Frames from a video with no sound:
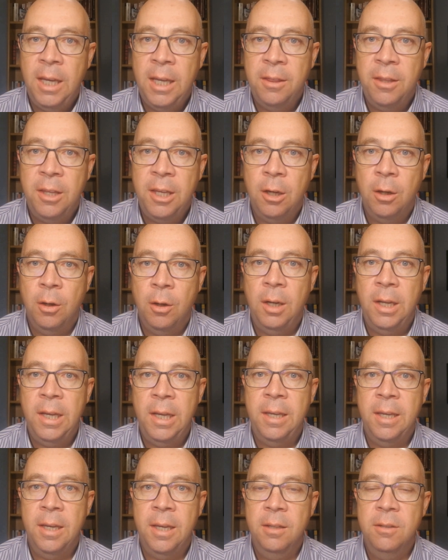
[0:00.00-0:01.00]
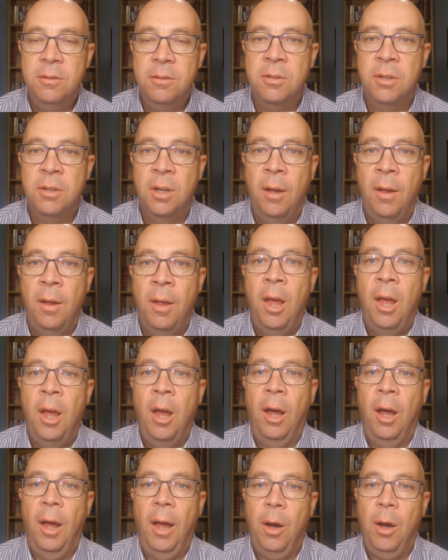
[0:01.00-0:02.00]
in the early years
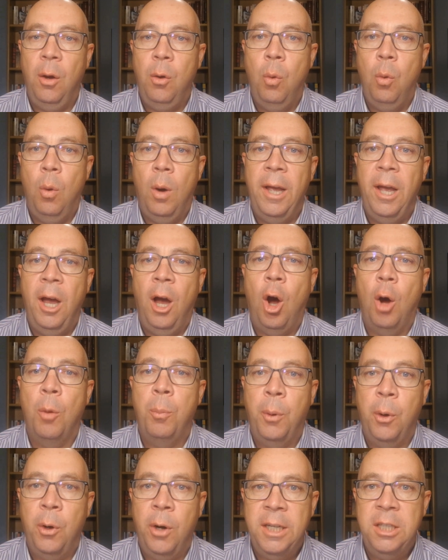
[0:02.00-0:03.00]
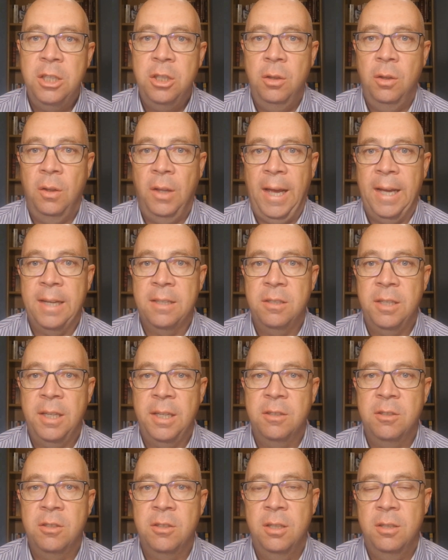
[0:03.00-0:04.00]
acquire operational
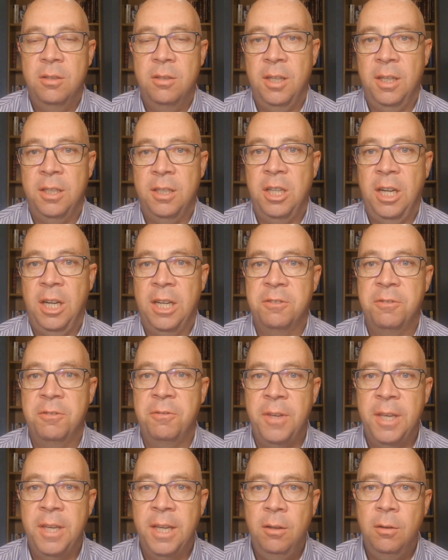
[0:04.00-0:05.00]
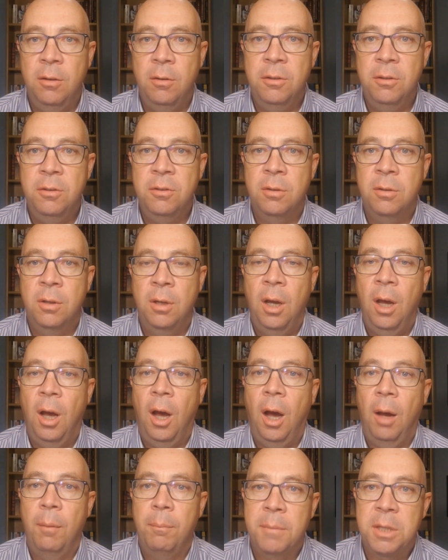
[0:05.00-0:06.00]
assets such as vehicles,
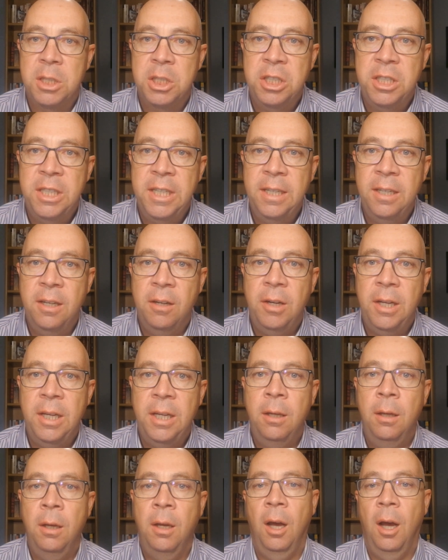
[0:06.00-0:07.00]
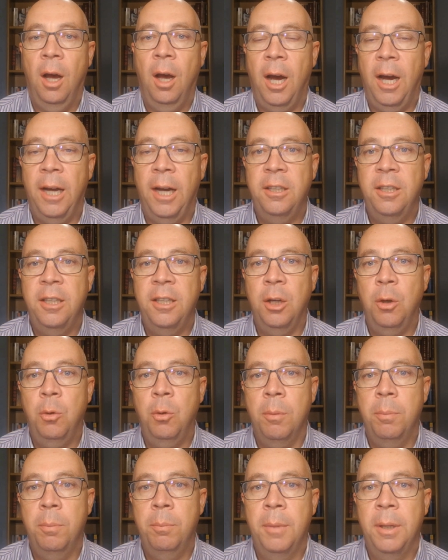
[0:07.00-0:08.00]
machinery, IT
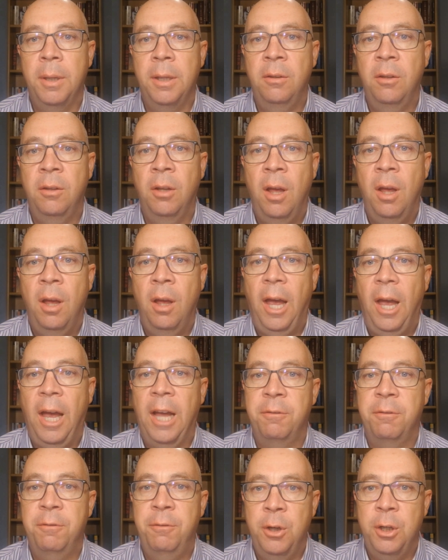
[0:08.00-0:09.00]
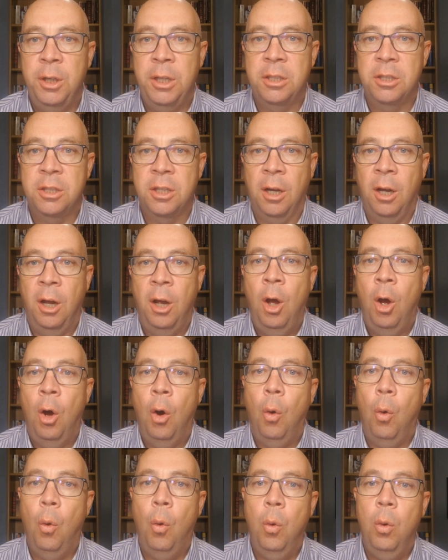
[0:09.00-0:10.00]
equipment, and furniture,
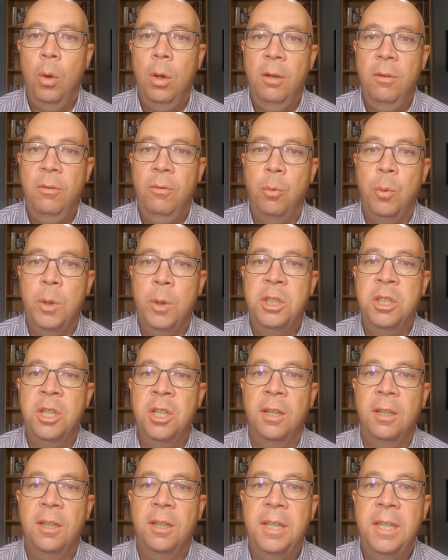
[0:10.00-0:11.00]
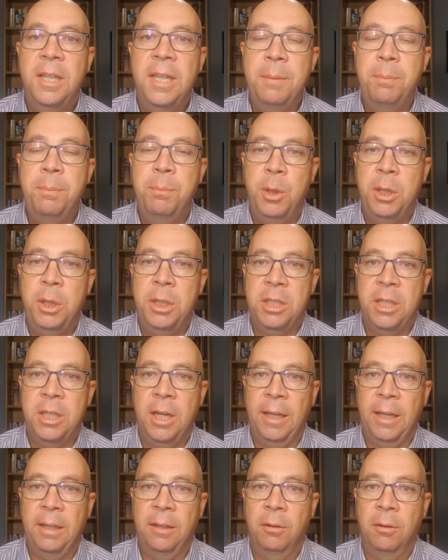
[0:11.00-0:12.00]
all of which
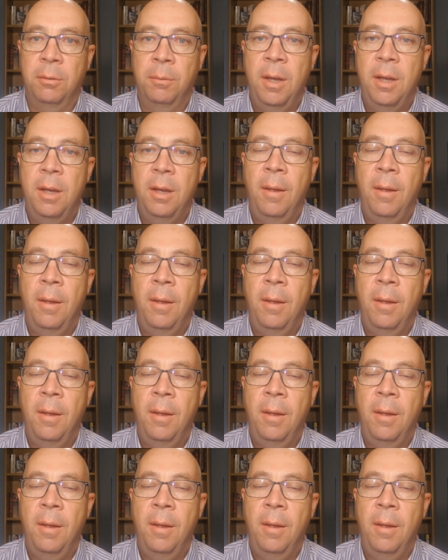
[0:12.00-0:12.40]
depreciate.